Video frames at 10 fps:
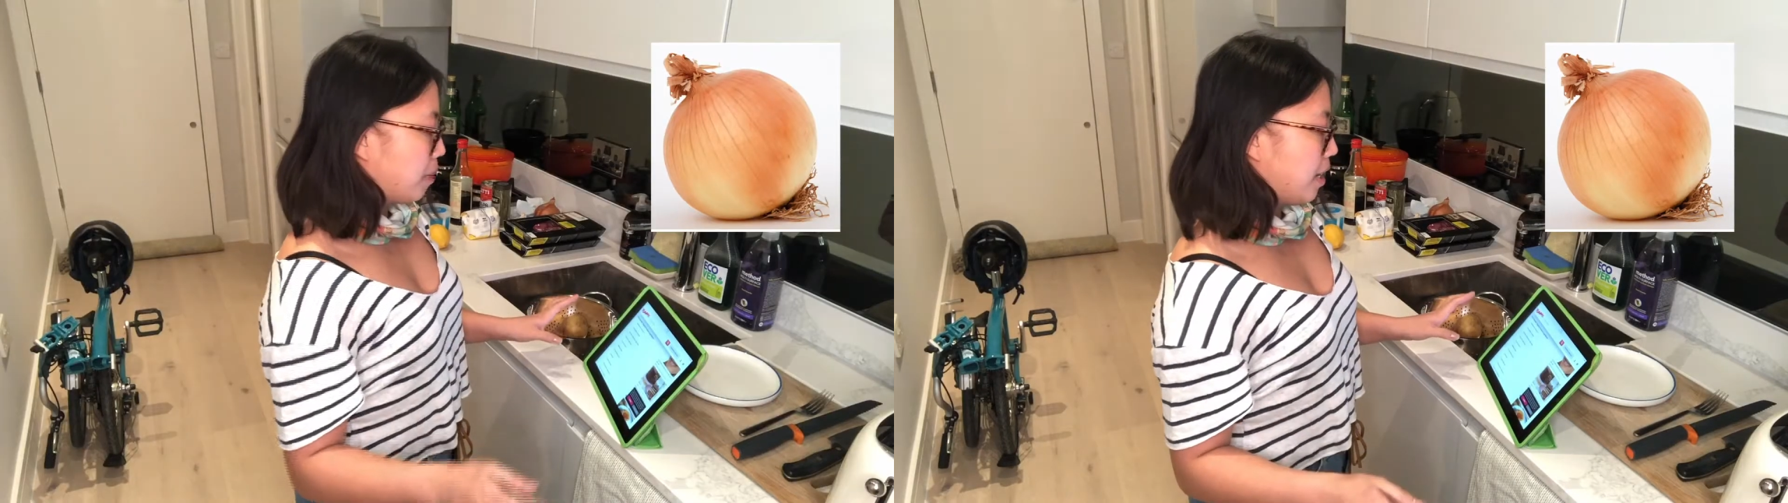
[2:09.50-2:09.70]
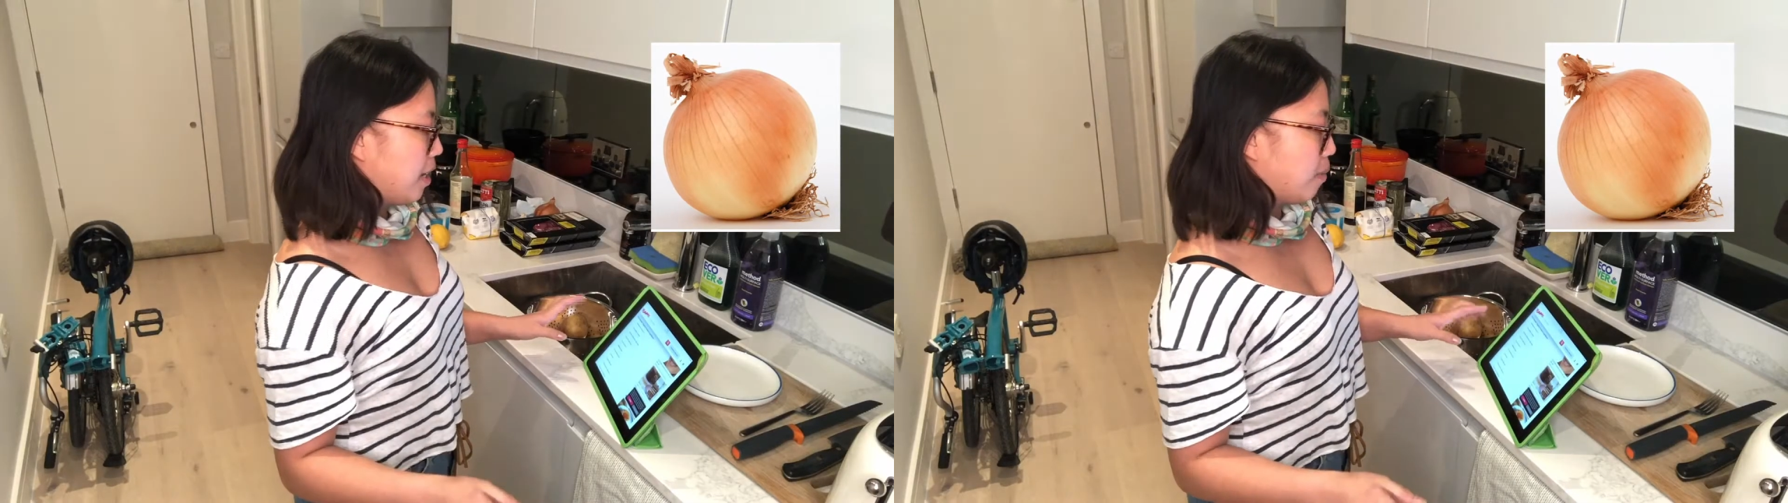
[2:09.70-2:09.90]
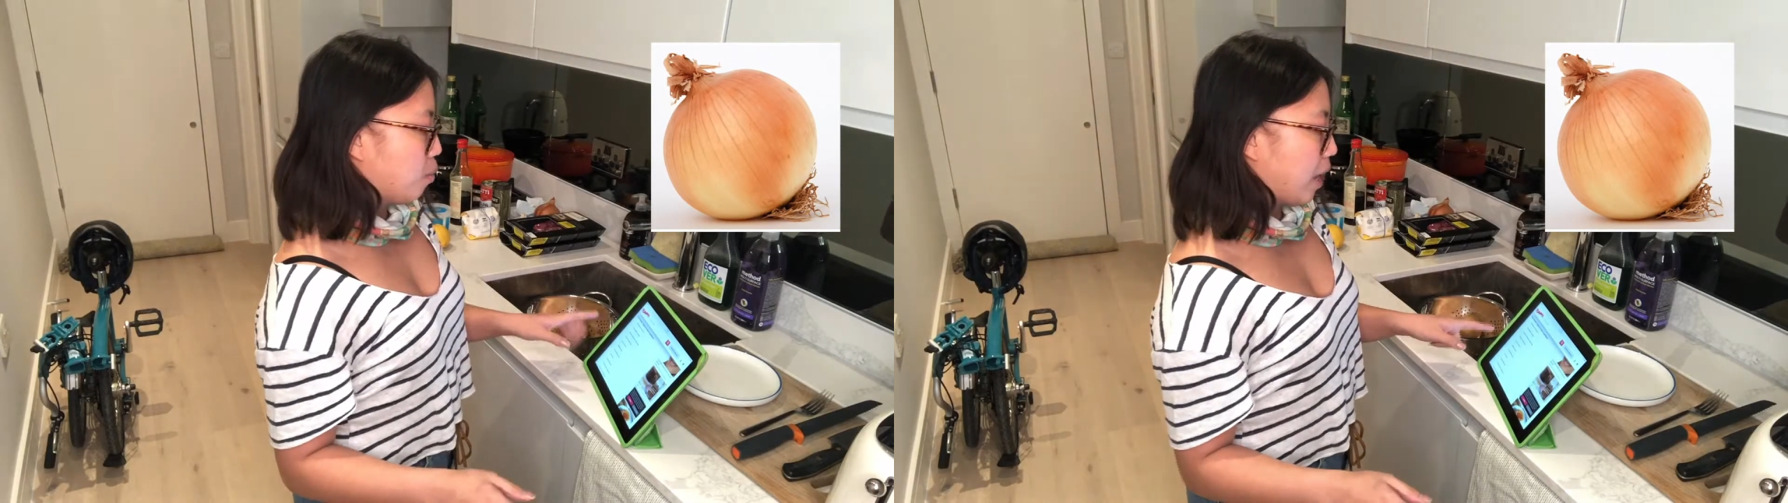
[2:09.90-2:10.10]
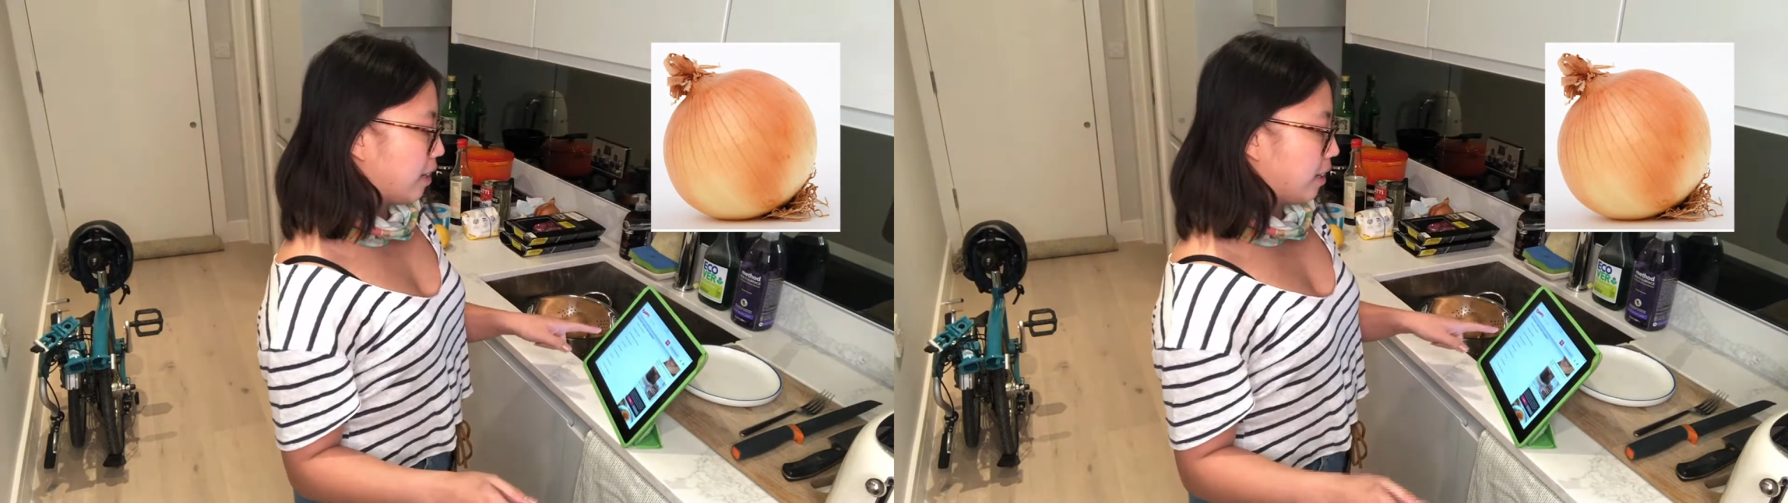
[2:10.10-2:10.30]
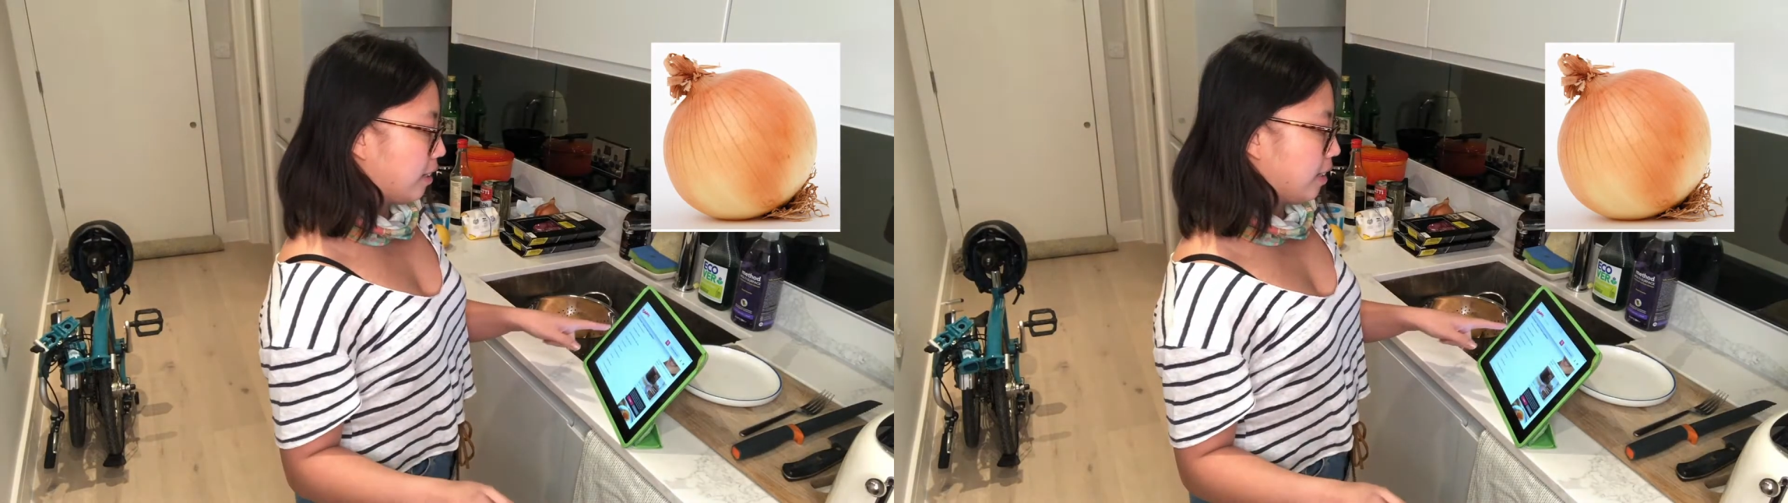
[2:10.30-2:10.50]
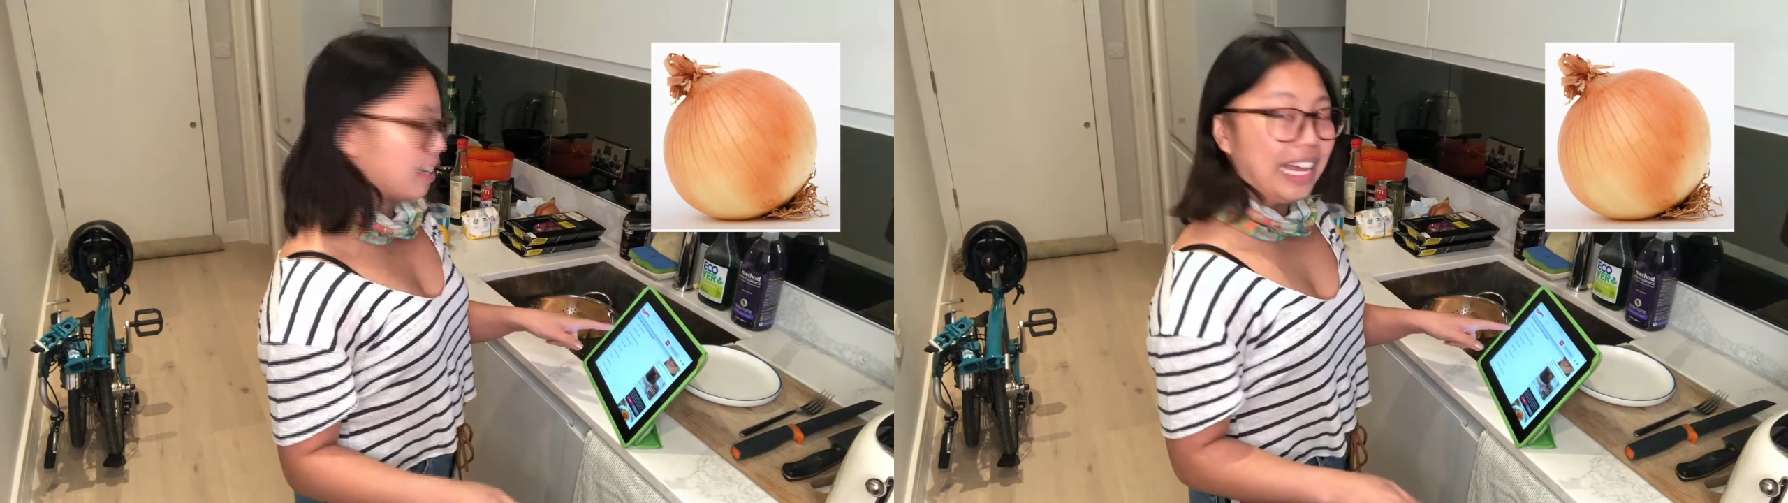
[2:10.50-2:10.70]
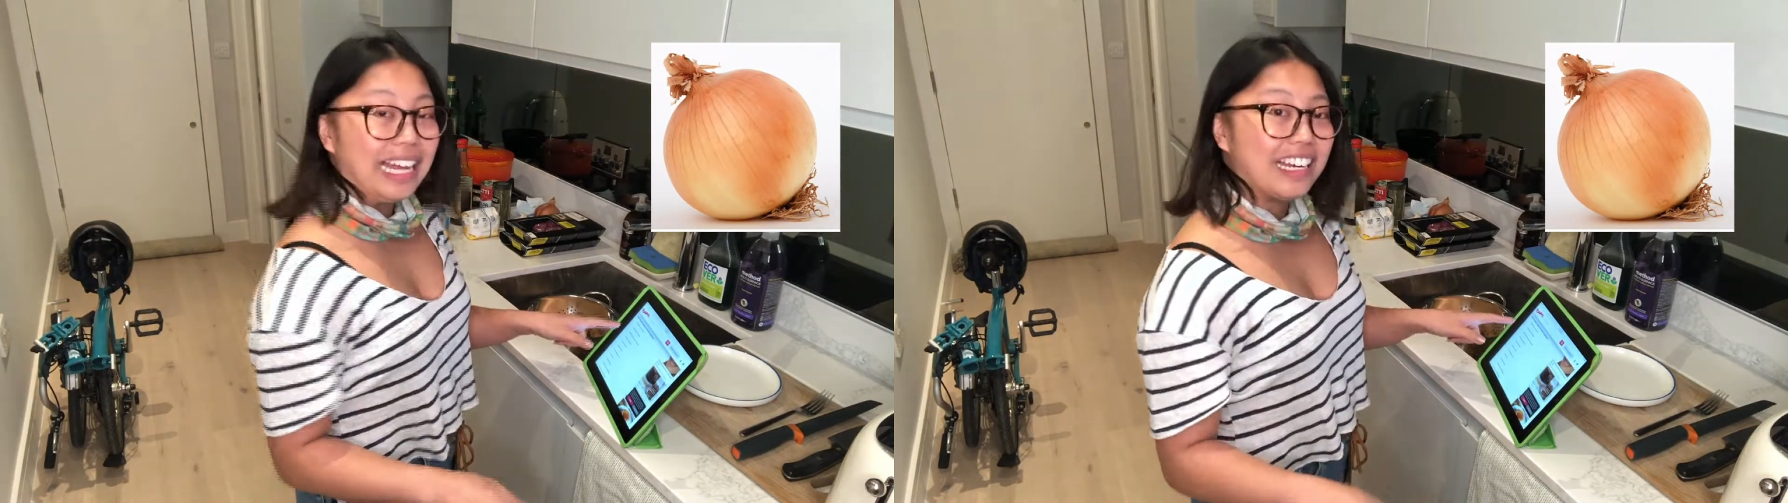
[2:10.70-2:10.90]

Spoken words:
medium white onion,